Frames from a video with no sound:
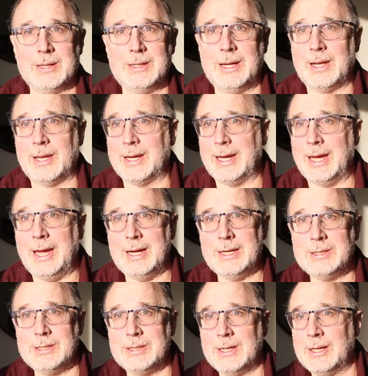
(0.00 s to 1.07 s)

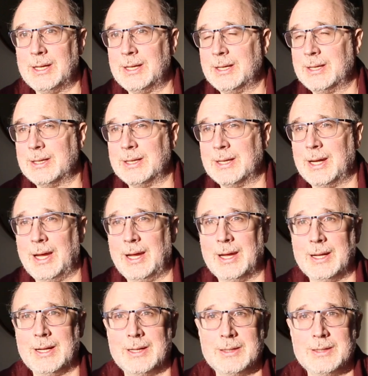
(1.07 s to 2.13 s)
delegation
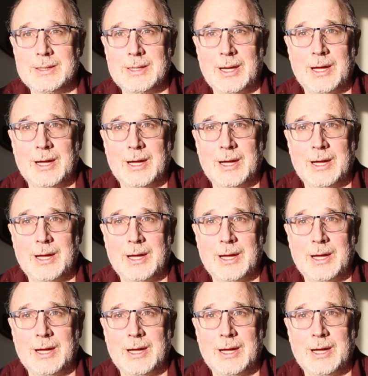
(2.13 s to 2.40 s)
and